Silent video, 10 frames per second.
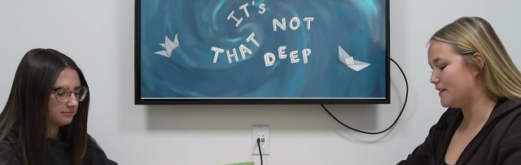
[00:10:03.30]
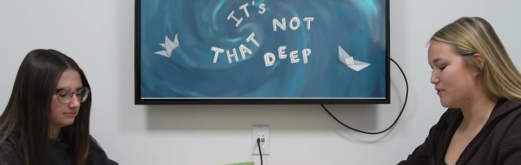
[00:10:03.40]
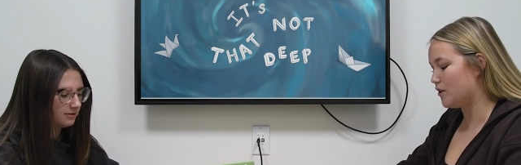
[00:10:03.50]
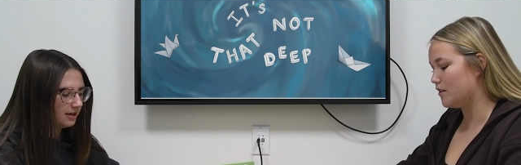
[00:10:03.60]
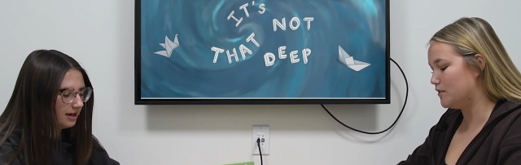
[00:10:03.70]
Speaker 1: leave
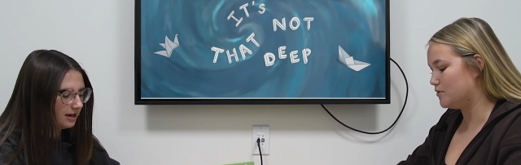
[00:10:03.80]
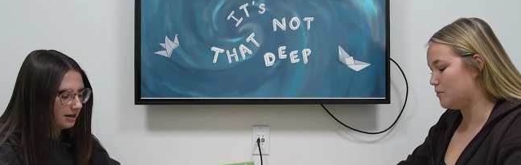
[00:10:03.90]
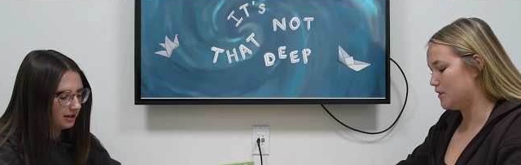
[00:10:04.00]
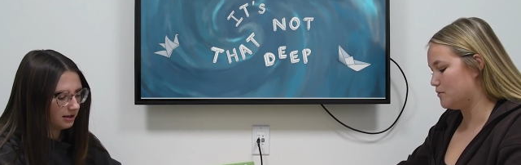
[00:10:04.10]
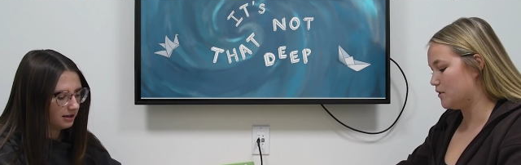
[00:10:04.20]
her in
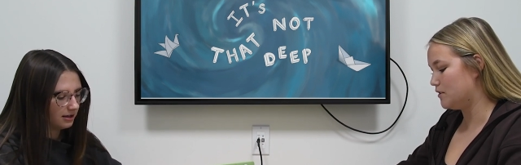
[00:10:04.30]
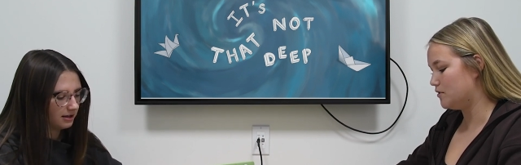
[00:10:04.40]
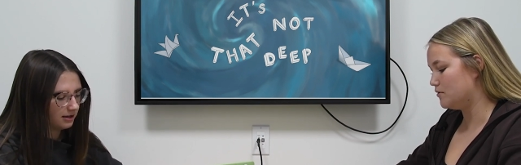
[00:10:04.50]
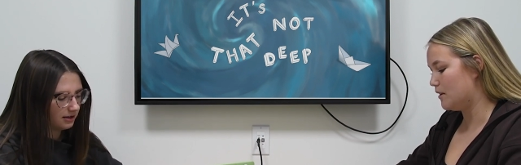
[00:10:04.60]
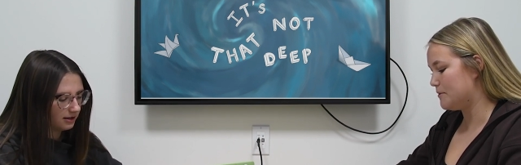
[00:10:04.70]

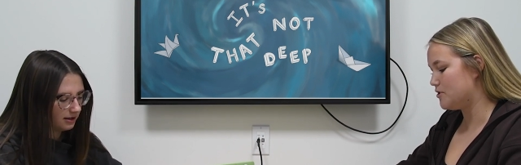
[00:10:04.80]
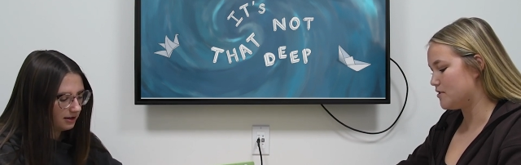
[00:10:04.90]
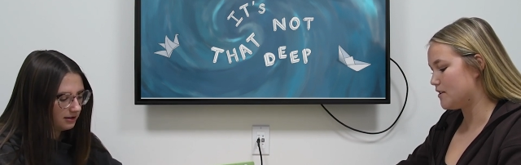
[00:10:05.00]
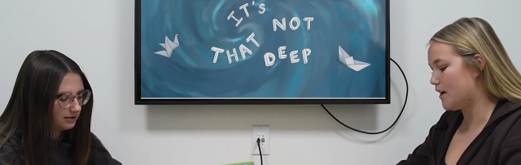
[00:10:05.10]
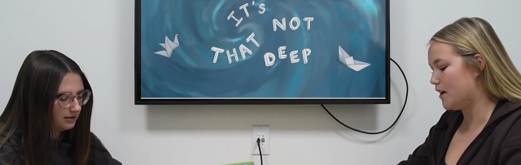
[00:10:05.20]
2022. Let me just
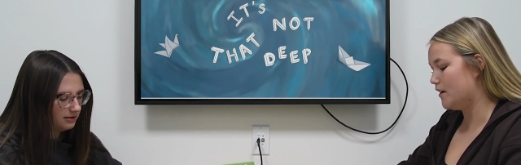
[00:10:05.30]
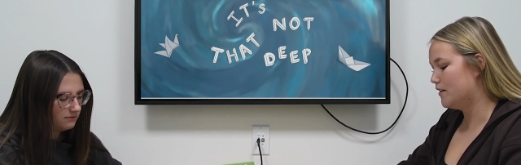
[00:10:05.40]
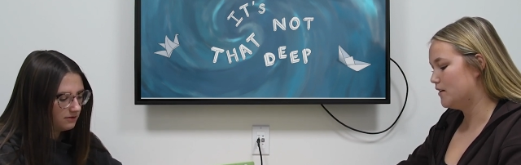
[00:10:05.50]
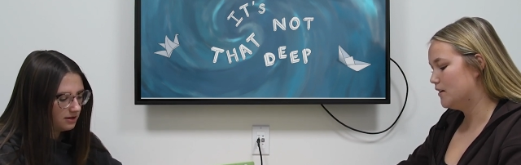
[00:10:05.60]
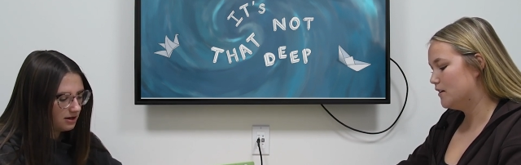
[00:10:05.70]
say. Olivia.
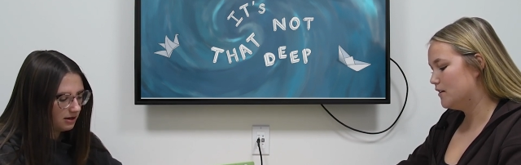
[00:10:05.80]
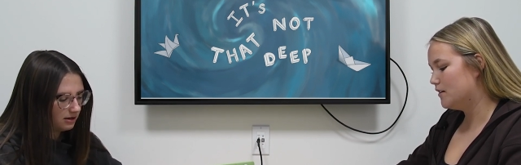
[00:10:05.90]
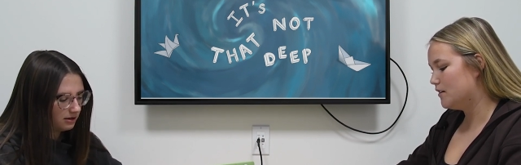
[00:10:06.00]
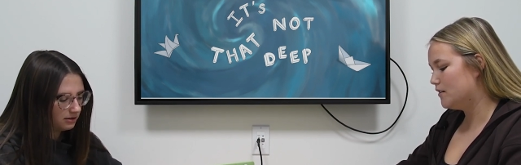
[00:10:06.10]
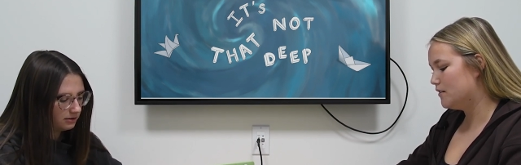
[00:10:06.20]

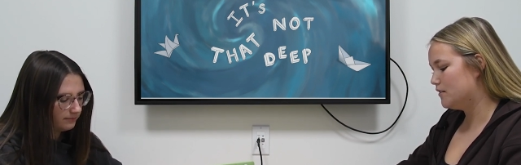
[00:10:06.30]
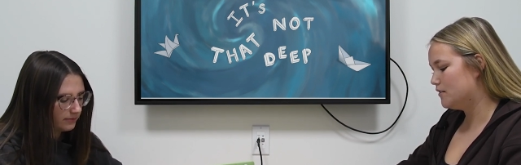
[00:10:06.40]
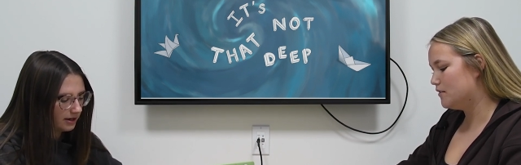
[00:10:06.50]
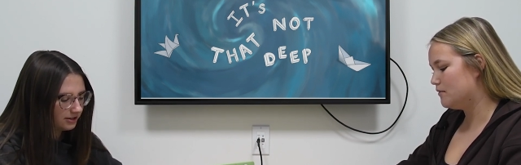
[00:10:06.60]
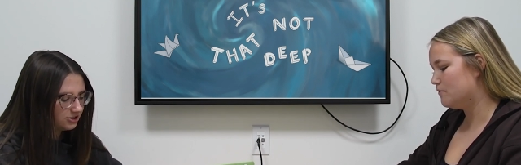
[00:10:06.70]

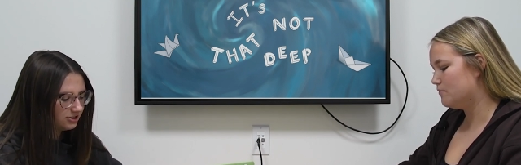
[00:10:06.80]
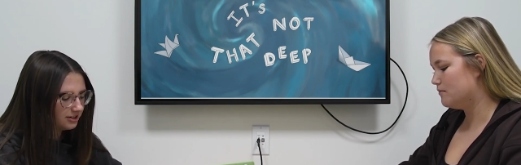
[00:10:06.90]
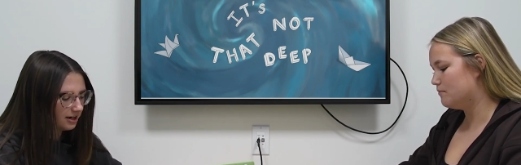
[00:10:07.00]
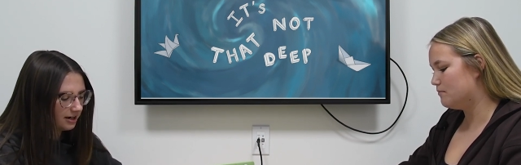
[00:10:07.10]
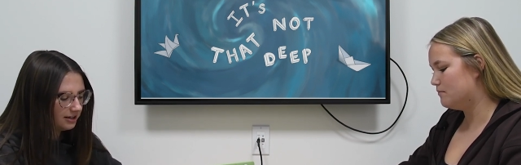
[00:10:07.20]

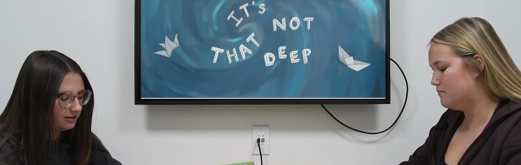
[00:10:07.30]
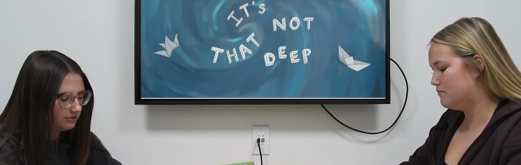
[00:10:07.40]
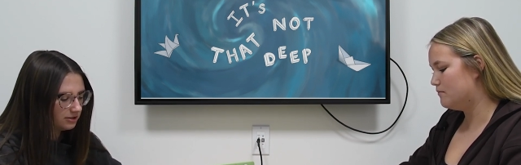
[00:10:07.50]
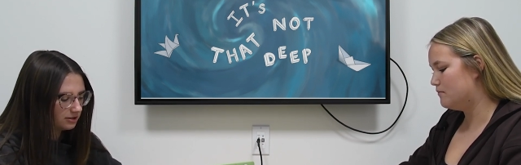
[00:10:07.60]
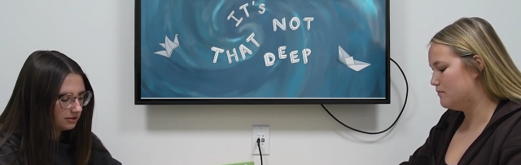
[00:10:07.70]
Speaker 2: Actually, I can't
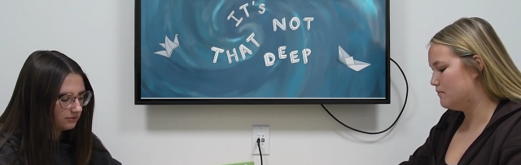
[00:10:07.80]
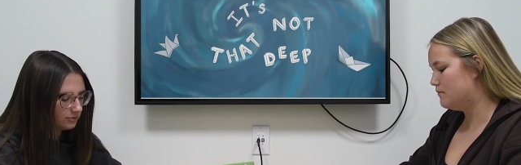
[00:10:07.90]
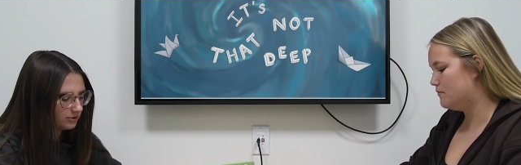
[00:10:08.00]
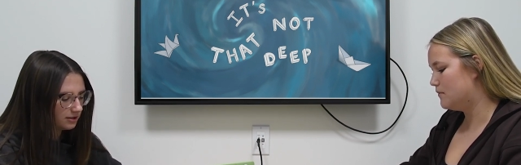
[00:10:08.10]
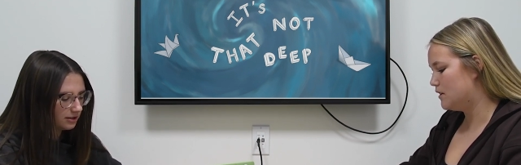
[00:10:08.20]
really leave
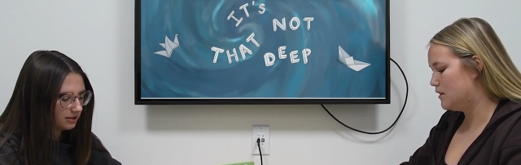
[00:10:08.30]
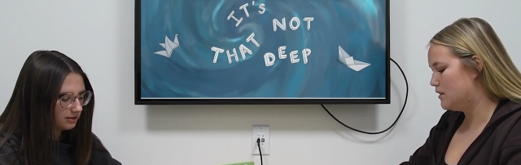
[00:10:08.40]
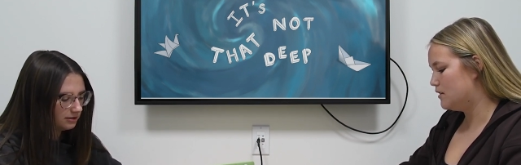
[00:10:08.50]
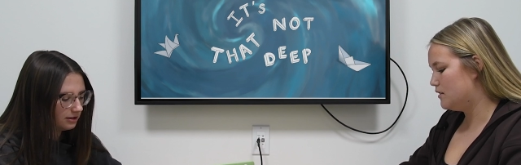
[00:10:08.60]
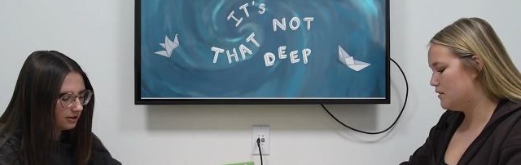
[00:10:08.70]
you in that
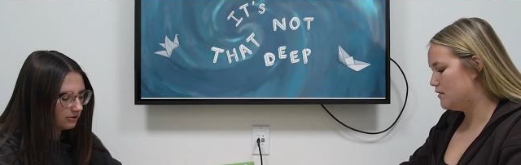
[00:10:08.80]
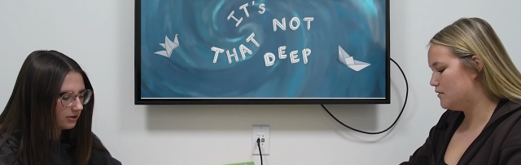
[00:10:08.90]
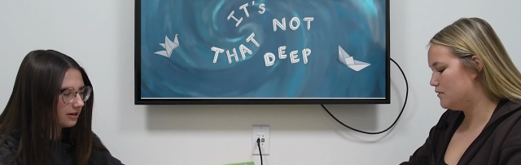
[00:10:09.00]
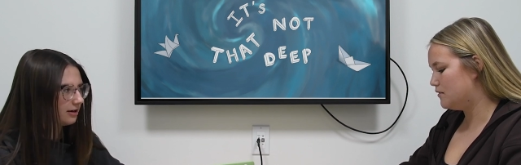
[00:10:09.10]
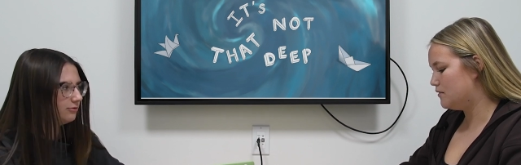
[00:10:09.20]
year.
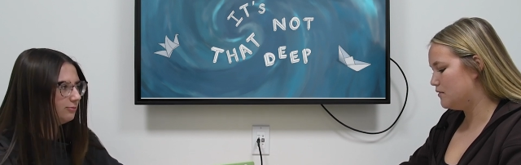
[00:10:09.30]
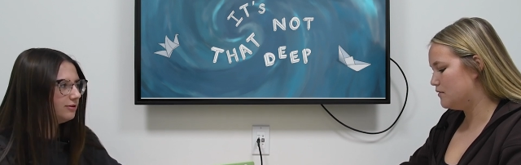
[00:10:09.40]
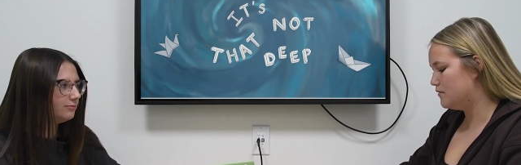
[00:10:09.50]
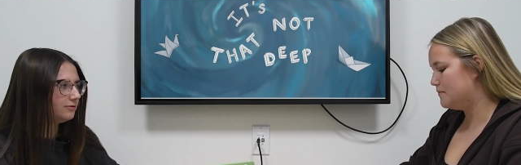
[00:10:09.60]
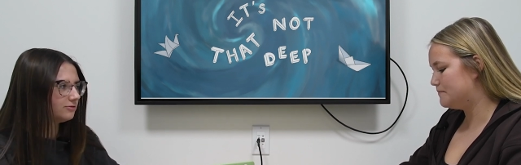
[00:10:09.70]
Like, how would
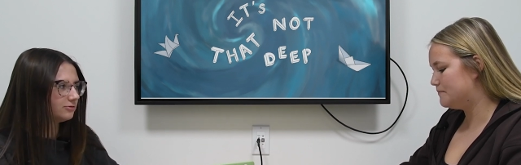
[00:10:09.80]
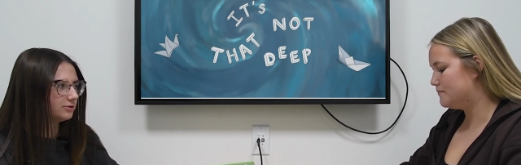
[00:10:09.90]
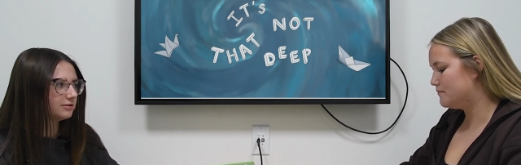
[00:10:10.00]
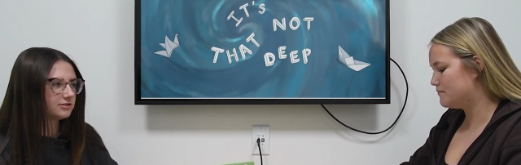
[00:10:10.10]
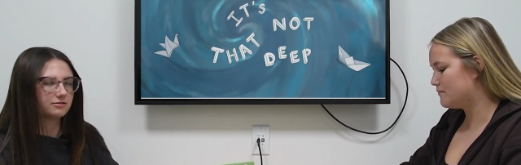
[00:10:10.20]
we be
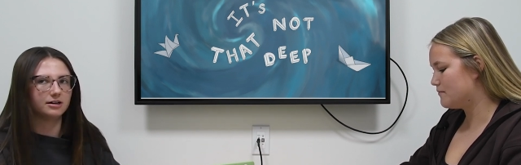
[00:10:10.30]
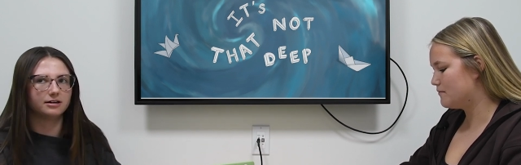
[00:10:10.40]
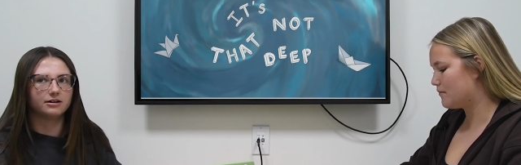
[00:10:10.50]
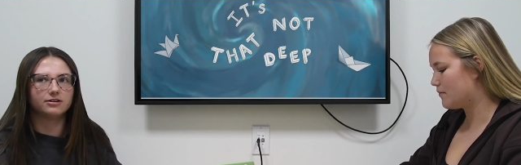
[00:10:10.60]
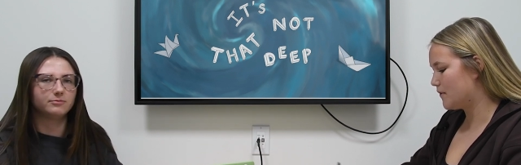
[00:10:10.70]
filming this right
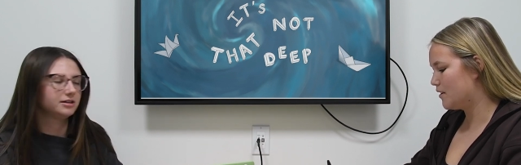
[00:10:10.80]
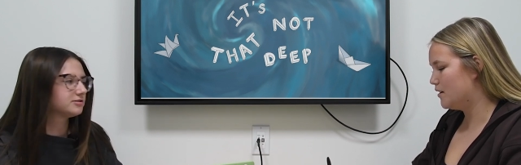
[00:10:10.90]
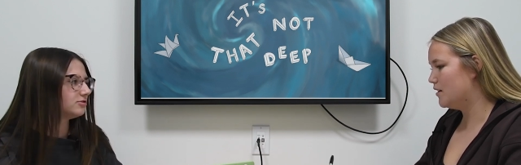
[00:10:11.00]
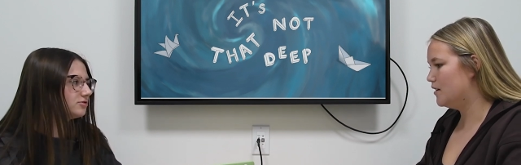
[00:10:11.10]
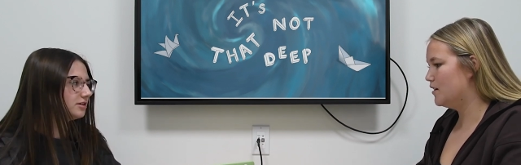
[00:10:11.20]
now? That makes
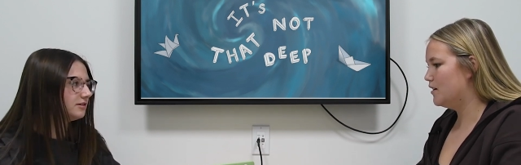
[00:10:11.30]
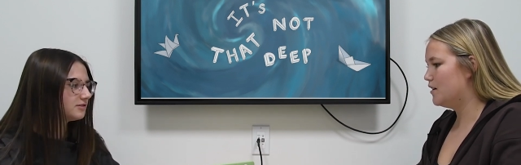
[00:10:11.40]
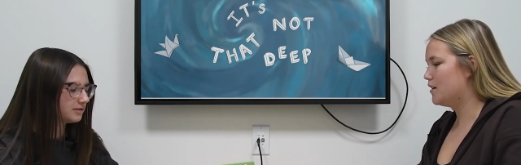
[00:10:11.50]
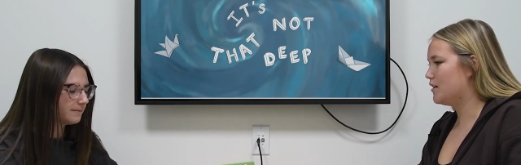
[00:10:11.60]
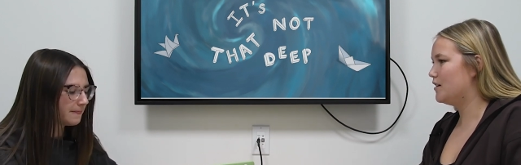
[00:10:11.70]
no
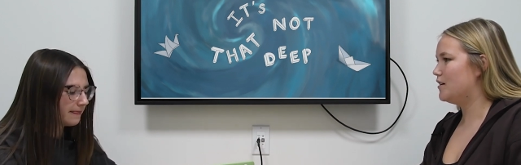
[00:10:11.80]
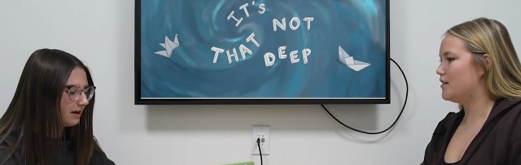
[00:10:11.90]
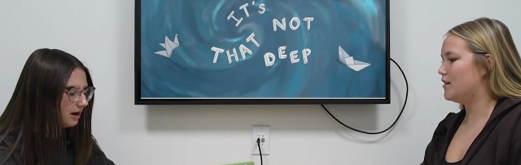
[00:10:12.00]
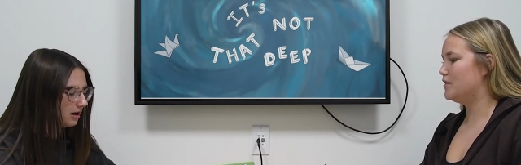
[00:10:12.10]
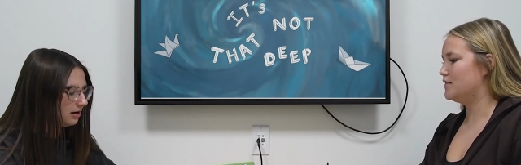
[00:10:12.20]
sense.
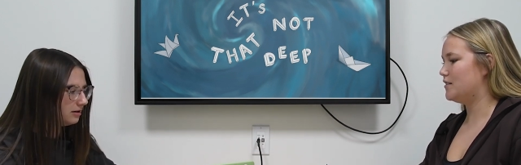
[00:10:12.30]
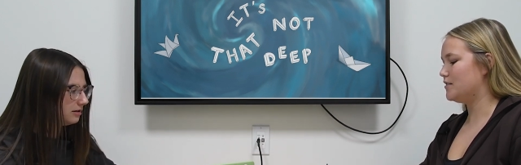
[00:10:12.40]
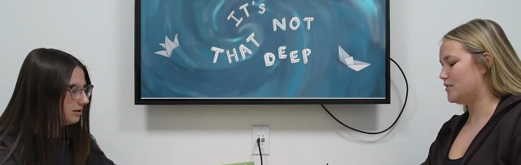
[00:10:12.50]
Um, That's